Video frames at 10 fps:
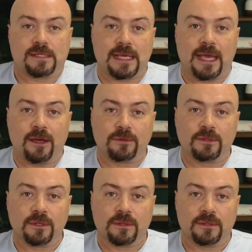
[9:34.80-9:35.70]

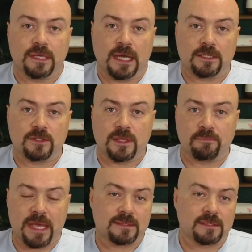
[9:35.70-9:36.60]
down to the
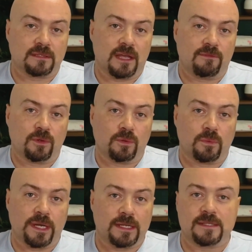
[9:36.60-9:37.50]
basic level
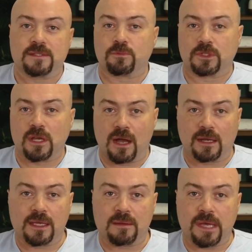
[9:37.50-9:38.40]
what it is we're
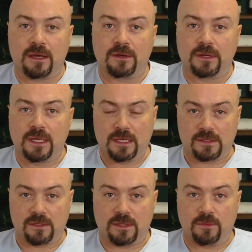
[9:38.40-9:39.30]
talking about,
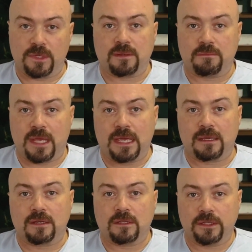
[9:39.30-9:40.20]
so that we can
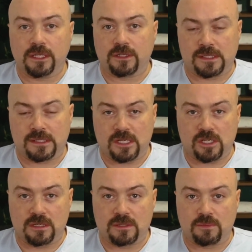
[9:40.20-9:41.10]
make clear
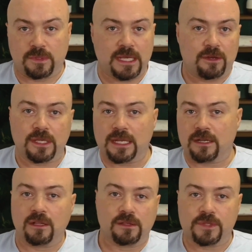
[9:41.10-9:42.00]
decisions without getting
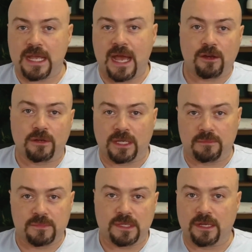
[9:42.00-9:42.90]
all of the
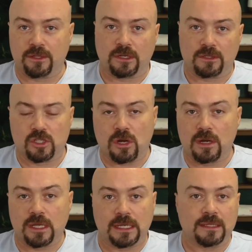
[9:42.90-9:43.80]
acronyms and other
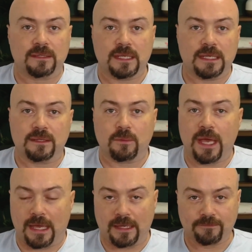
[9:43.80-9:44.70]
jargon in the way.